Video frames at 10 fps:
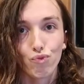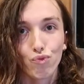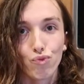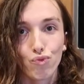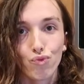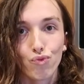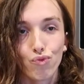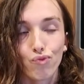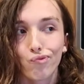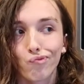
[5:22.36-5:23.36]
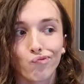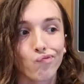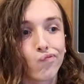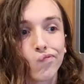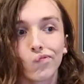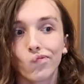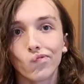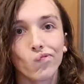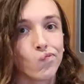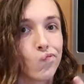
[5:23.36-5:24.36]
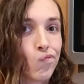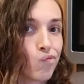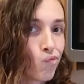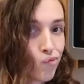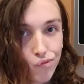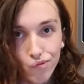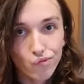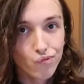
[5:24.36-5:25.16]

(no one is talking)